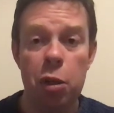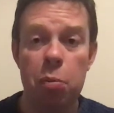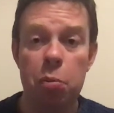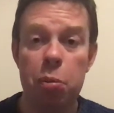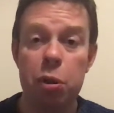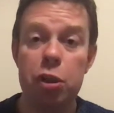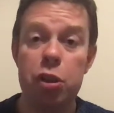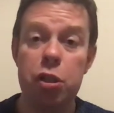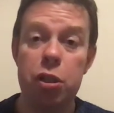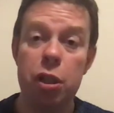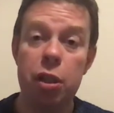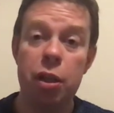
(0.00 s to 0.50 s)

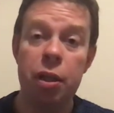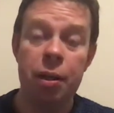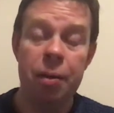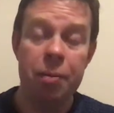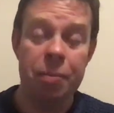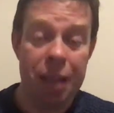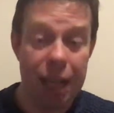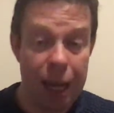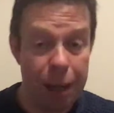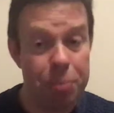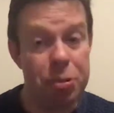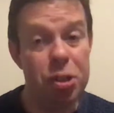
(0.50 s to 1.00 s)
but to
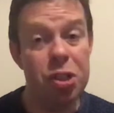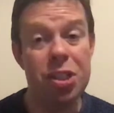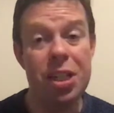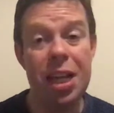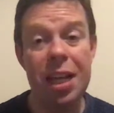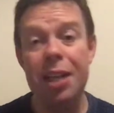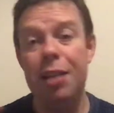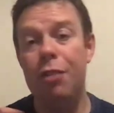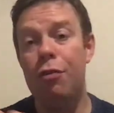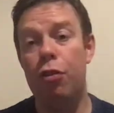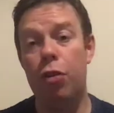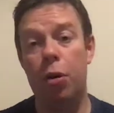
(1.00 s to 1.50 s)

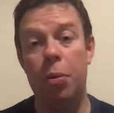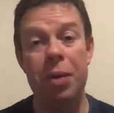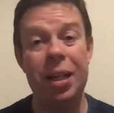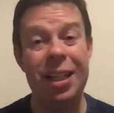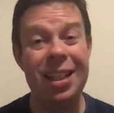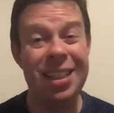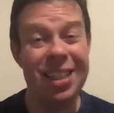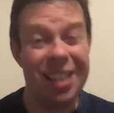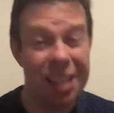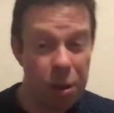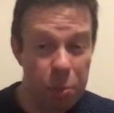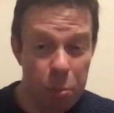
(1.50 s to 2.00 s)
abstain from it,
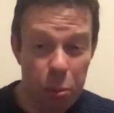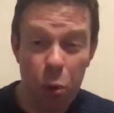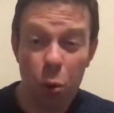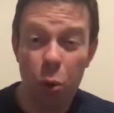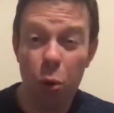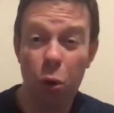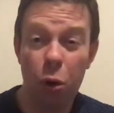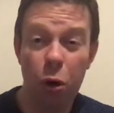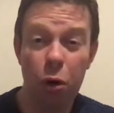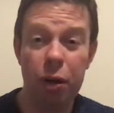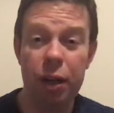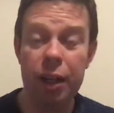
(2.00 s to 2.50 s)
indeed
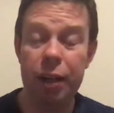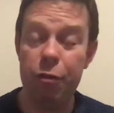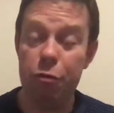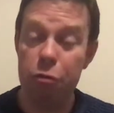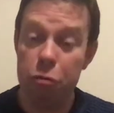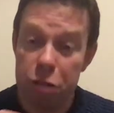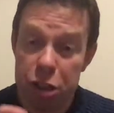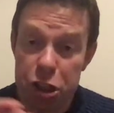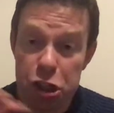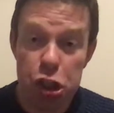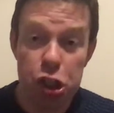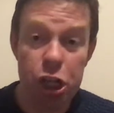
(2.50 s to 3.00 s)
abhor it,
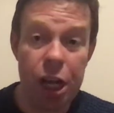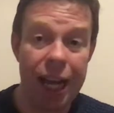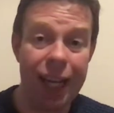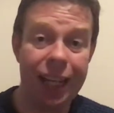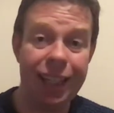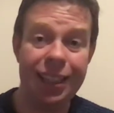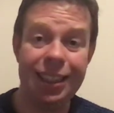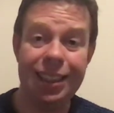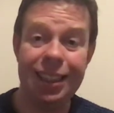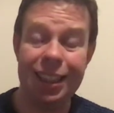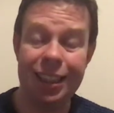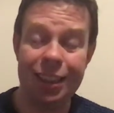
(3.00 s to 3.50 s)

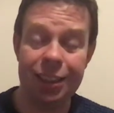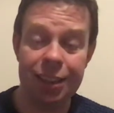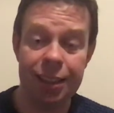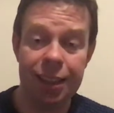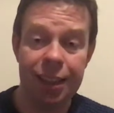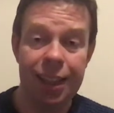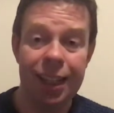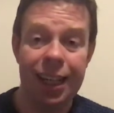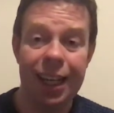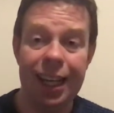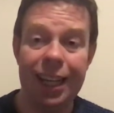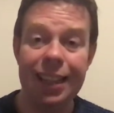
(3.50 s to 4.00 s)
reject it
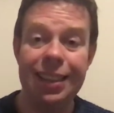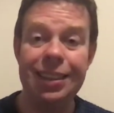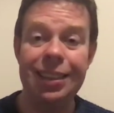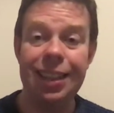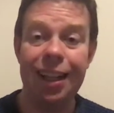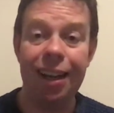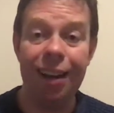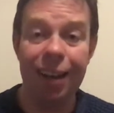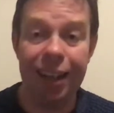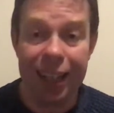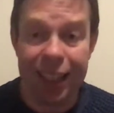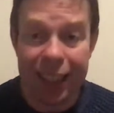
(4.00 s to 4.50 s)

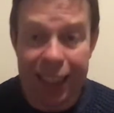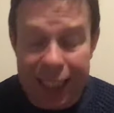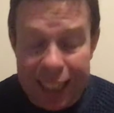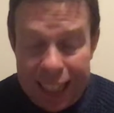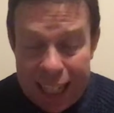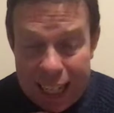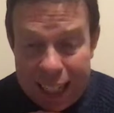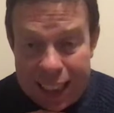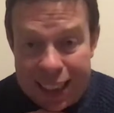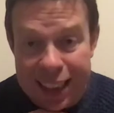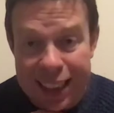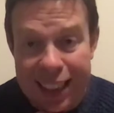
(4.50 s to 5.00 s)
entirely,
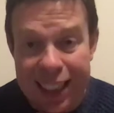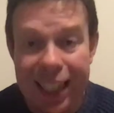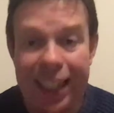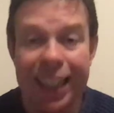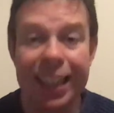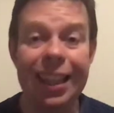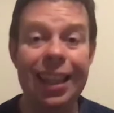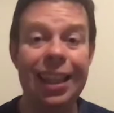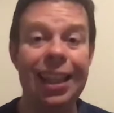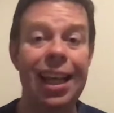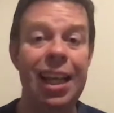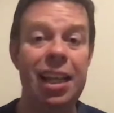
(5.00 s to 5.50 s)
and
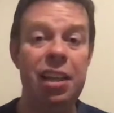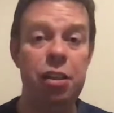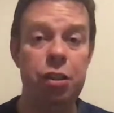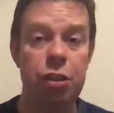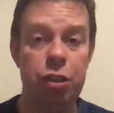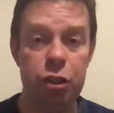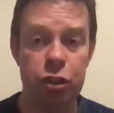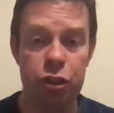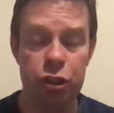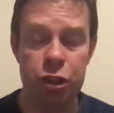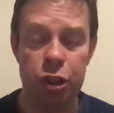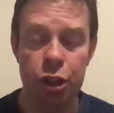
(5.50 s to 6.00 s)

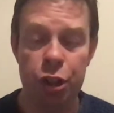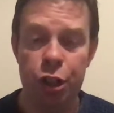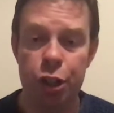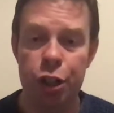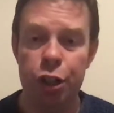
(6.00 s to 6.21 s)
cleanse